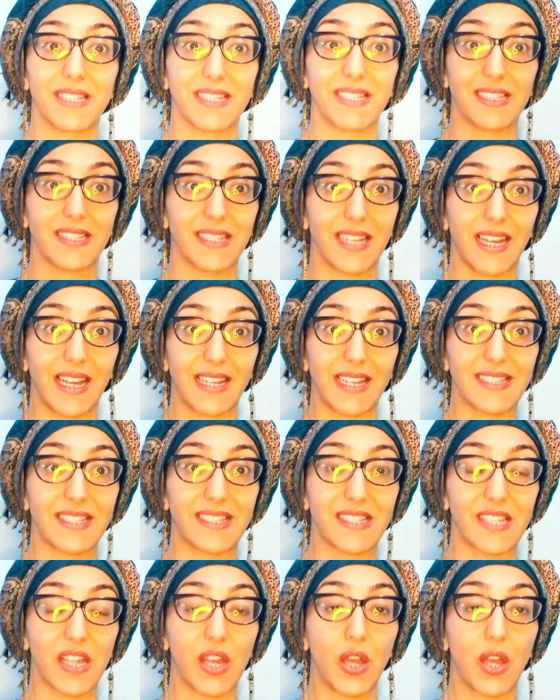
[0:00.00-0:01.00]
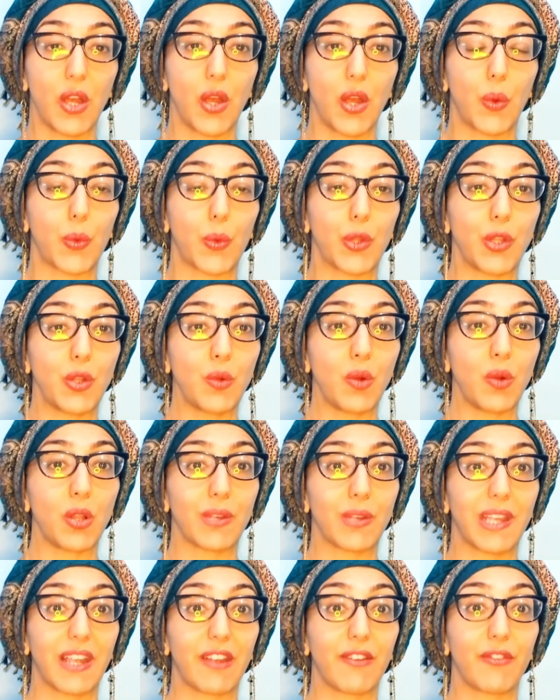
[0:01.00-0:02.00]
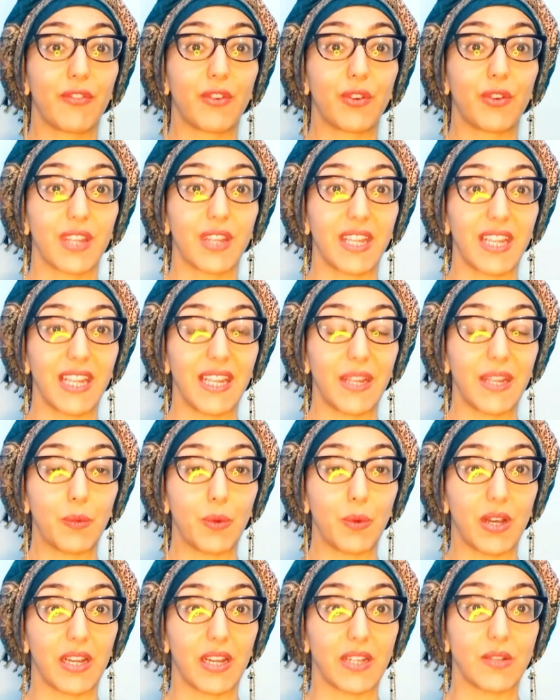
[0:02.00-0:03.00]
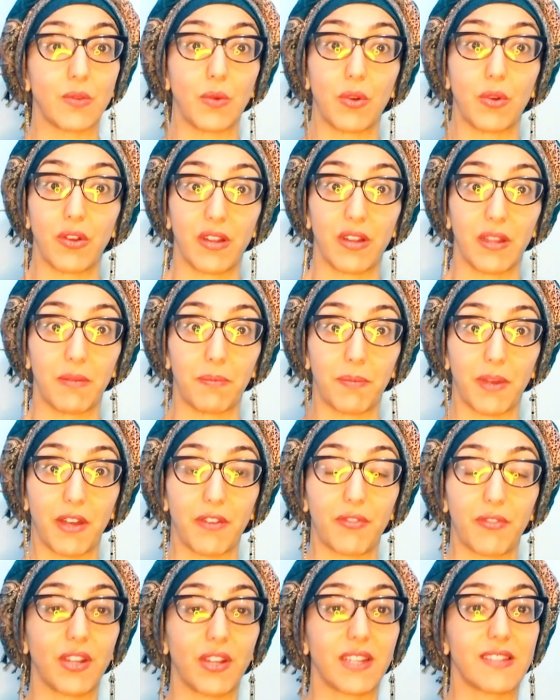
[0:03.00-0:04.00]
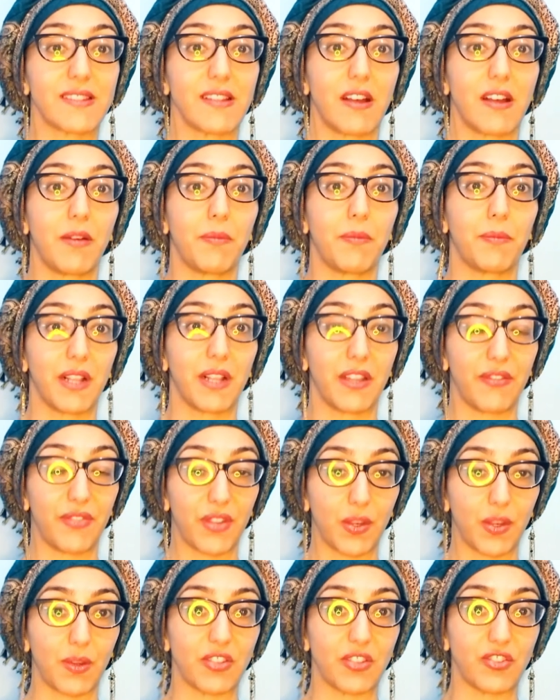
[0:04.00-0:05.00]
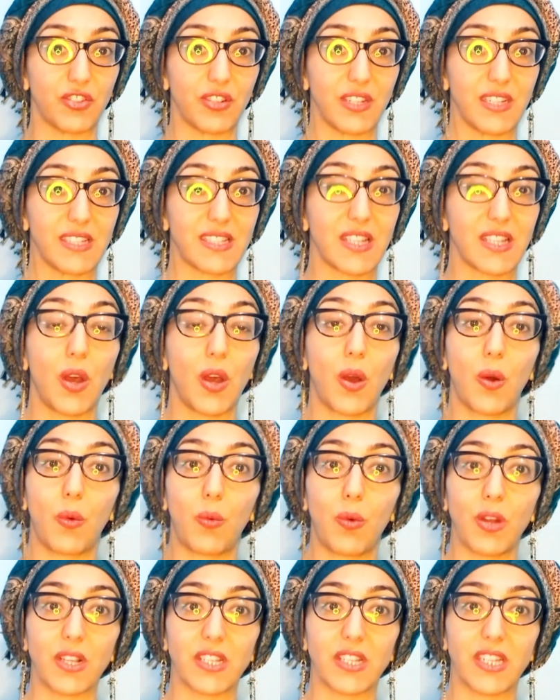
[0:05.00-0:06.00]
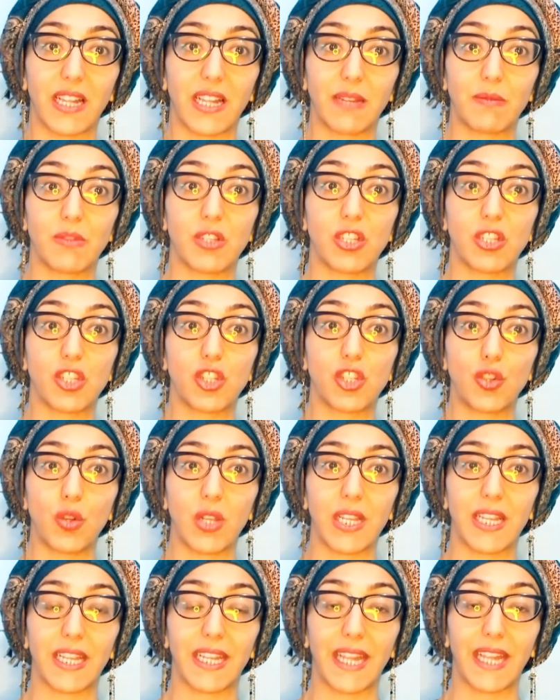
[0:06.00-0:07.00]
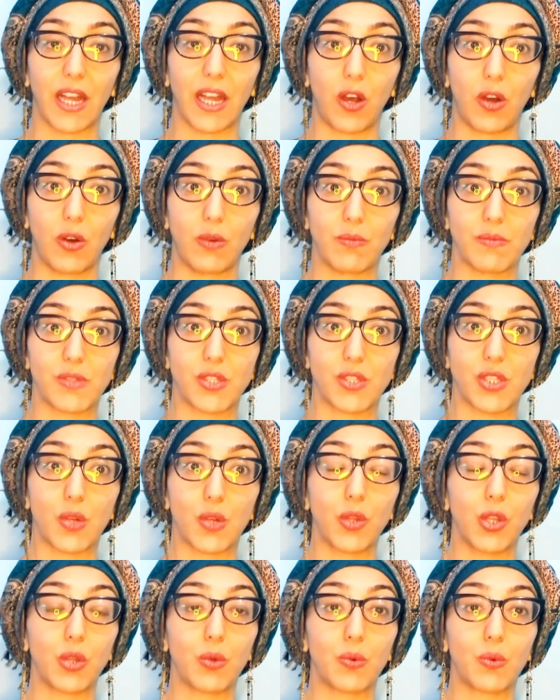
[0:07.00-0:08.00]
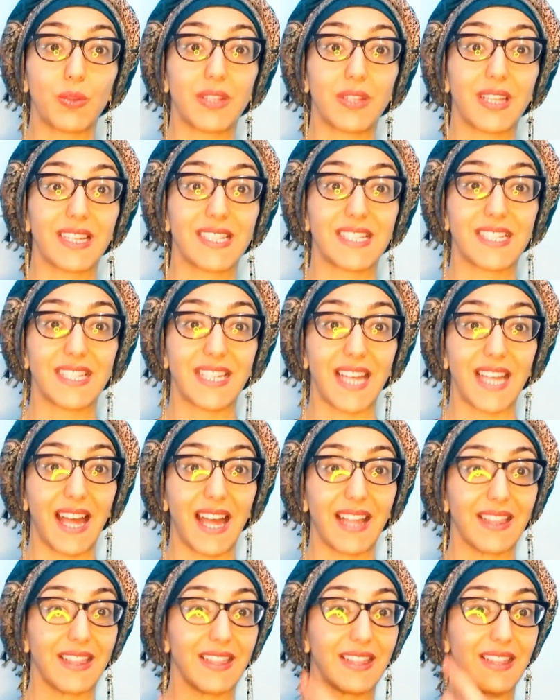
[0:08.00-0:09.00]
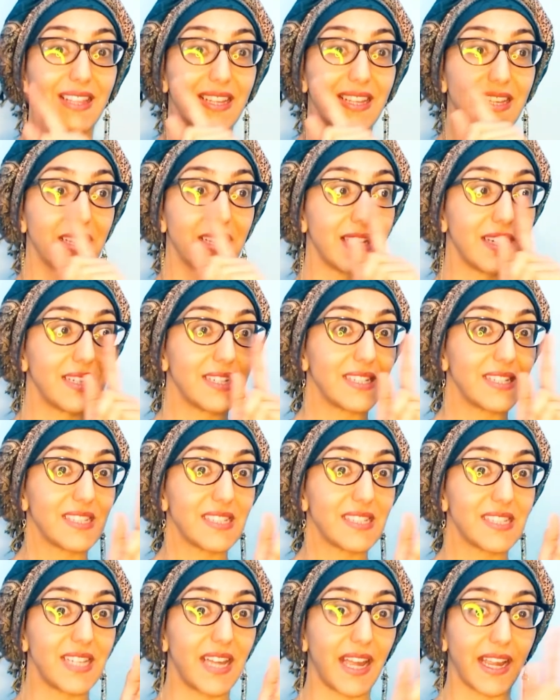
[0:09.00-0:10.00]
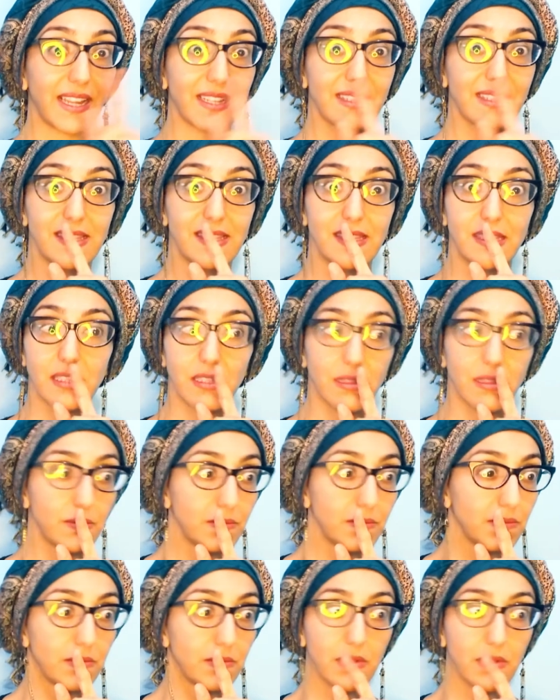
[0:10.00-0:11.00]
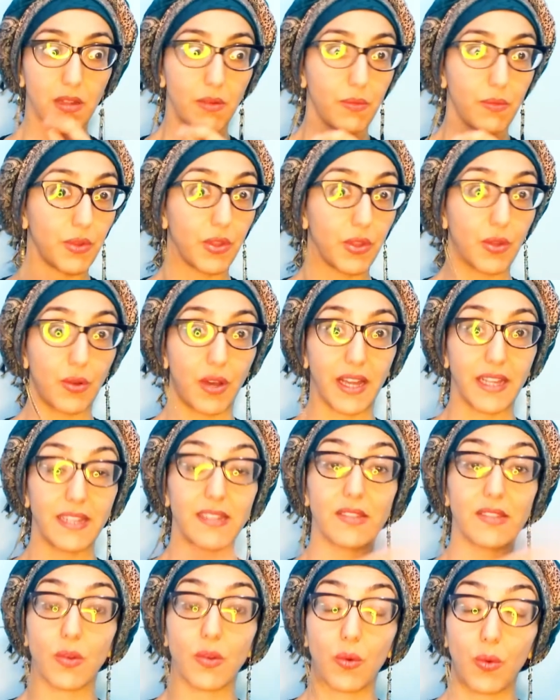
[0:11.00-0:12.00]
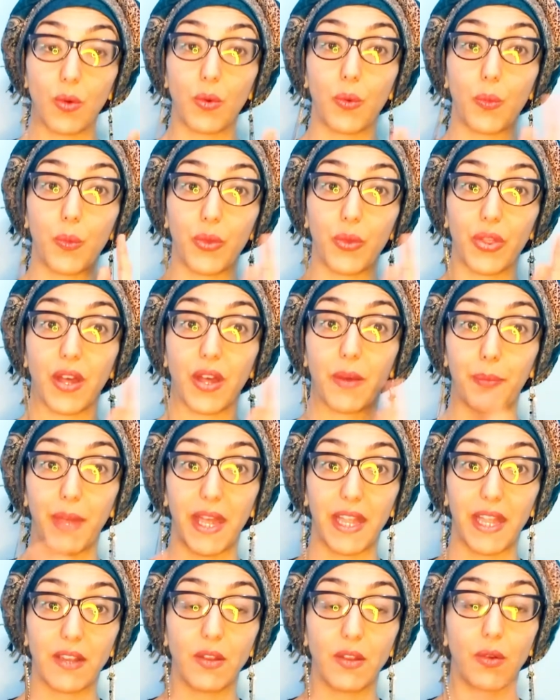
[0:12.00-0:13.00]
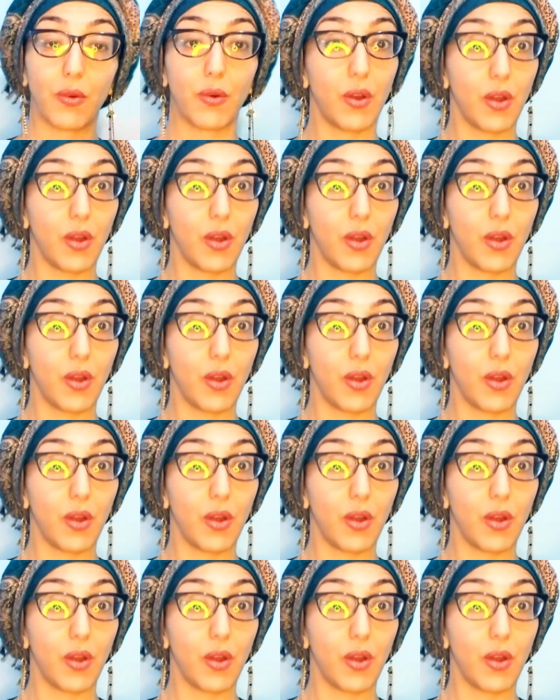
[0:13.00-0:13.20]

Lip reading: and tests when you are looking for a keyword or a number. For example, if the question is, what time did Julie get home? So you would scan the text with your eyes or with a pen